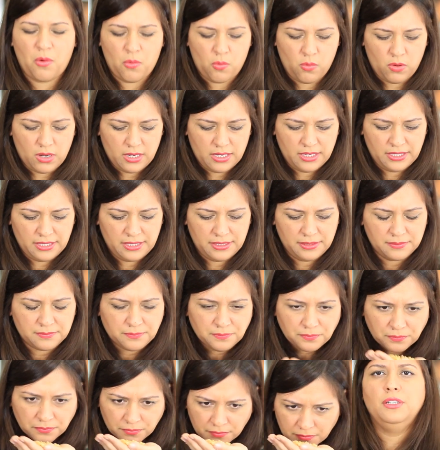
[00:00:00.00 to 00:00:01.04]
What?
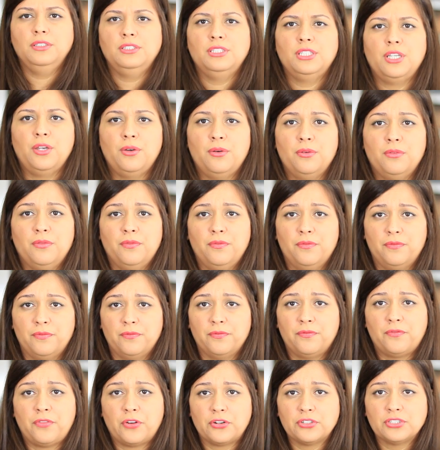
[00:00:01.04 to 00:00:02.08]
So
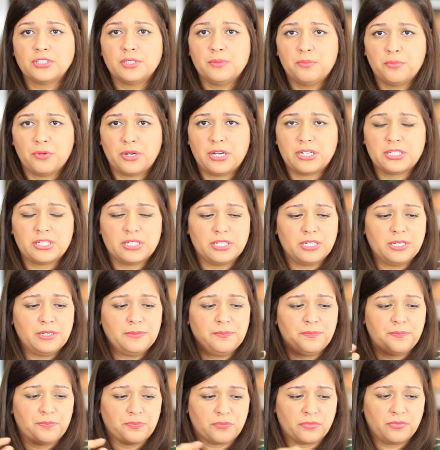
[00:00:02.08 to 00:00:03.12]
first
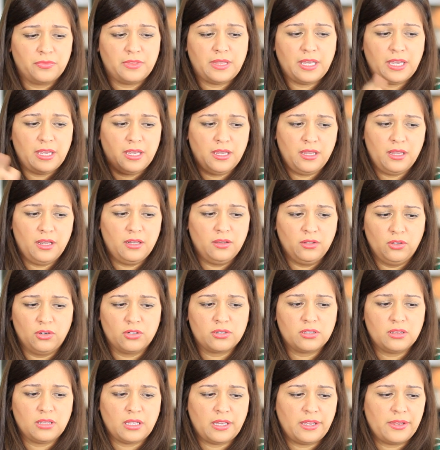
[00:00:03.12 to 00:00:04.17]
impression, they
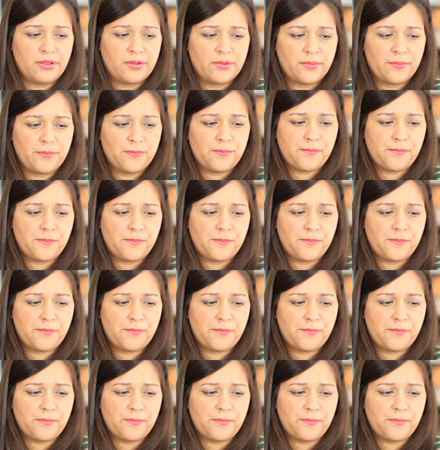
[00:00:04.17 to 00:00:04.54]
look like